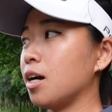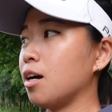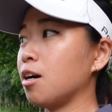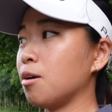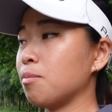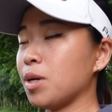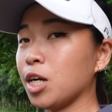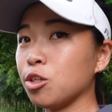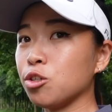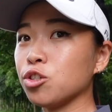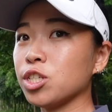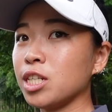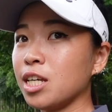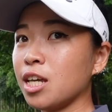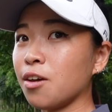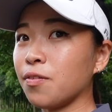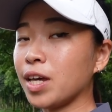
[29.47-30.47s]
I
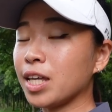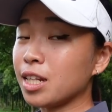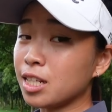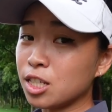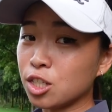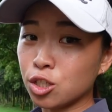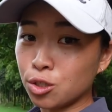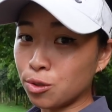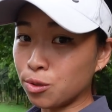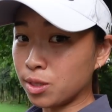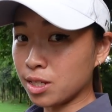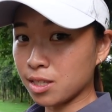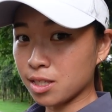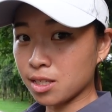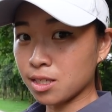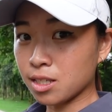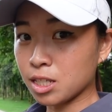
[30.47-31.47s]
usually have at least two
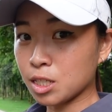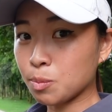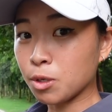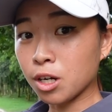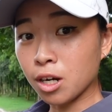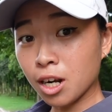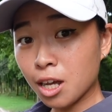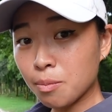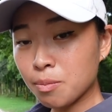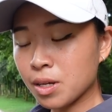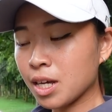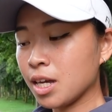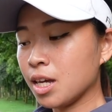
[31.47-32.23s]
distances per club,